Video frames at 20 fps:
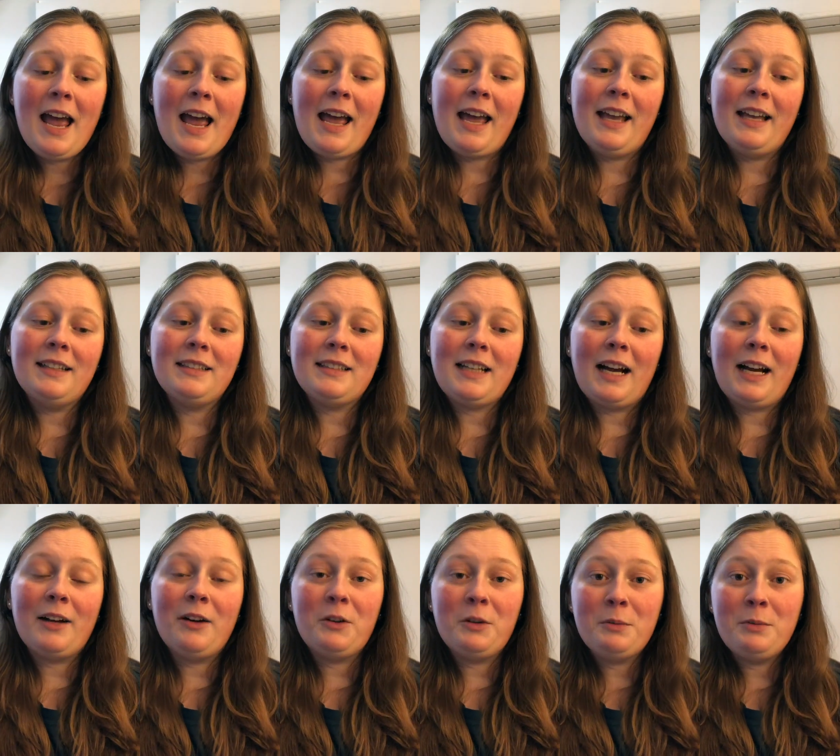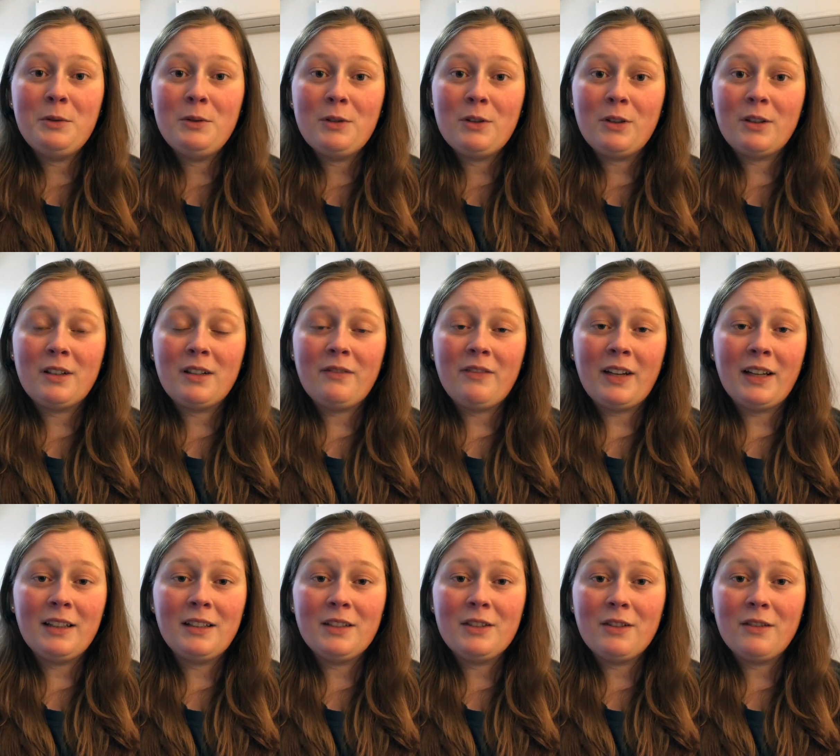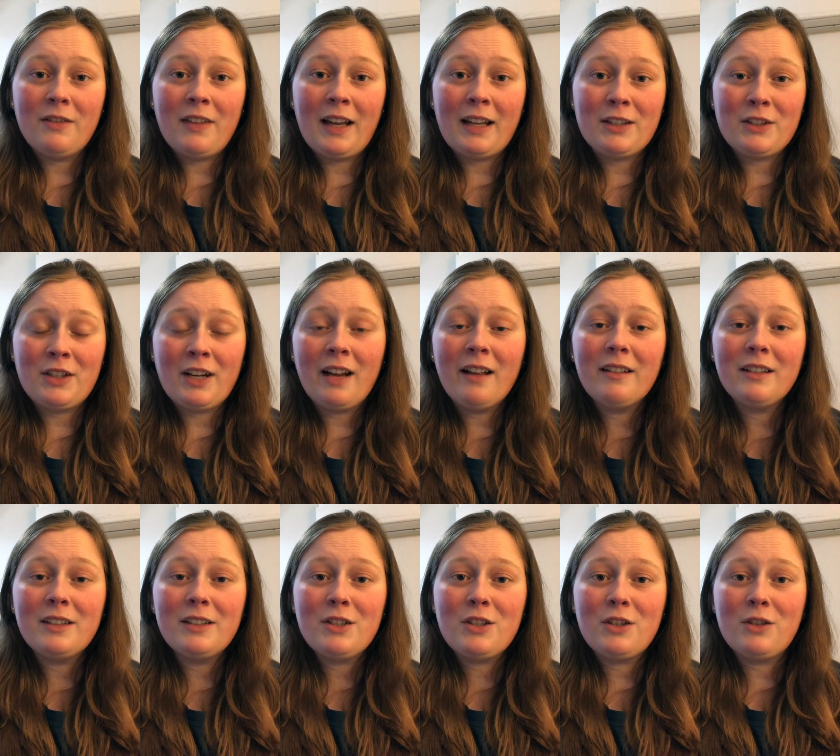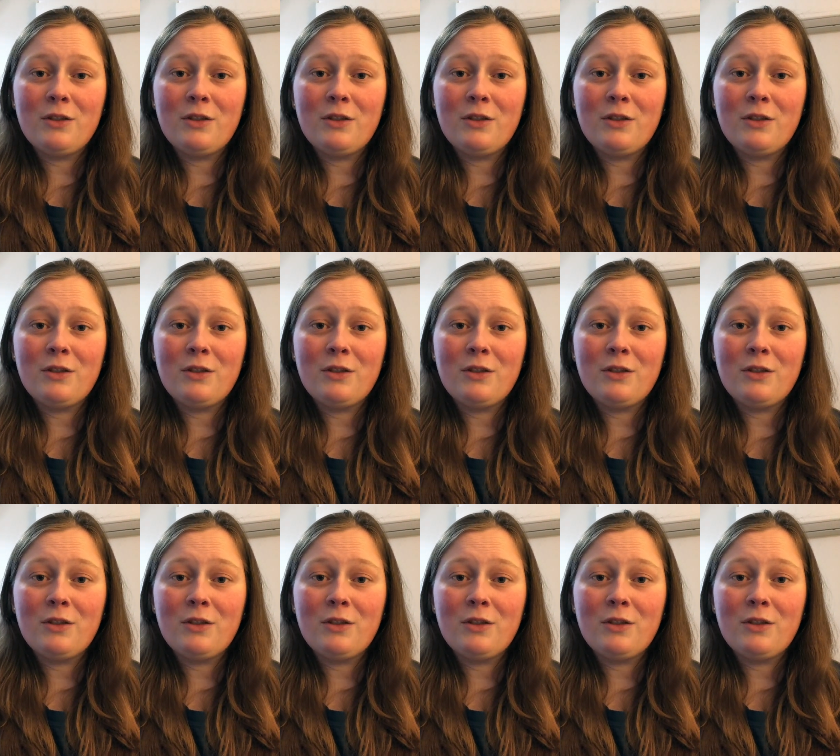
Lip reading: And I hope you took advantage of that challenge